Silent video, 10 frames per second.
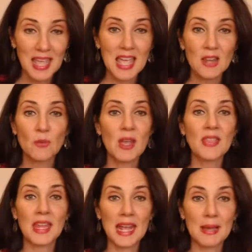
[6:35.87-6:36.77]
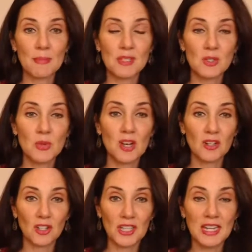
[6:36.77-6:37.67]
And when that happens, we
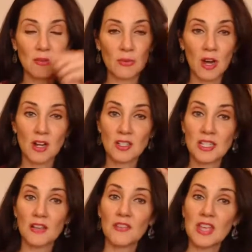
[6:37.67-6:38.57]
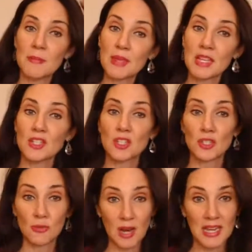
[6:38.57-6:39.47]
are our self-image,
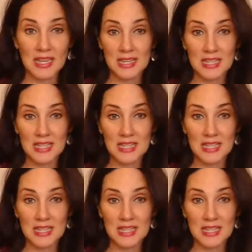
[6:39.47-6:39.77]
right,